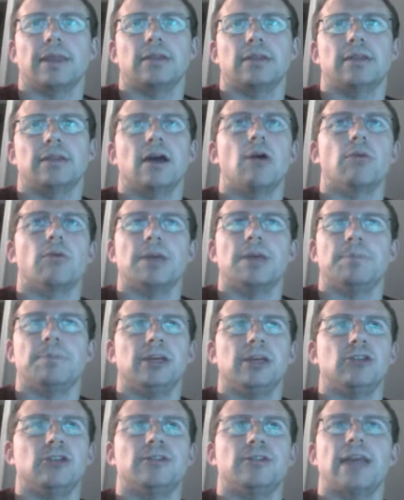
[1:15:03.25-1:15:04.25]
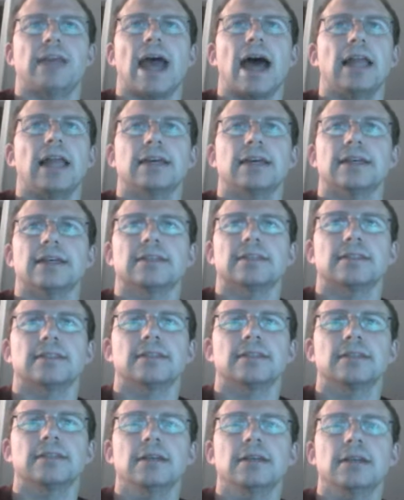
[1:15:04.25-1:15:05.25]
the Delray Beach
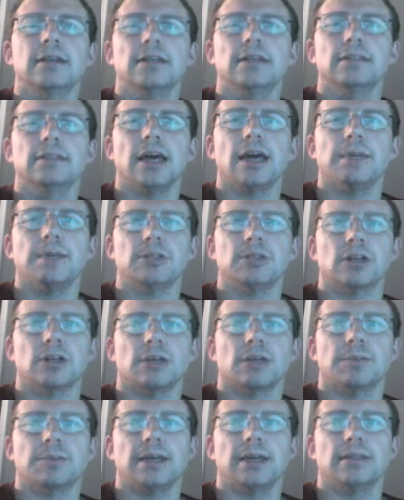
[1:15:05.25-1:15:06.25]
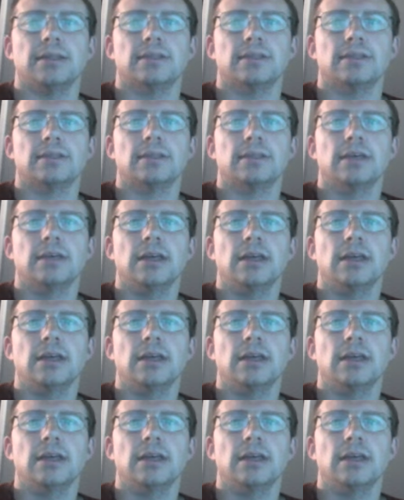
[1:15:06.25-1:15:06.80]
Dallas type tournaments.